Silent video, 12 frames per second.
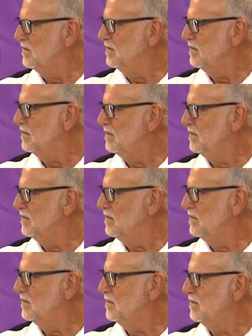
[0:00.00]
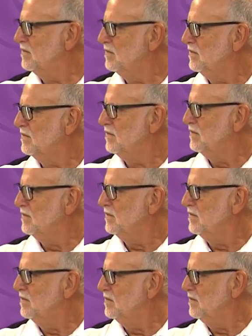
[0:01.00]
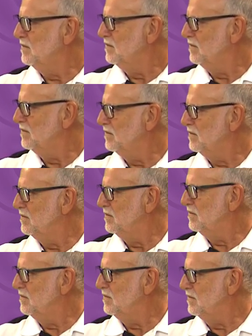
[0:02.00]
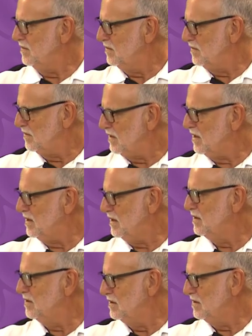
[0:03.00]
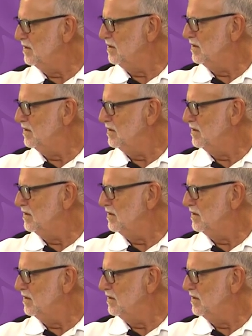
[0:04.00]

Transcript: (silent)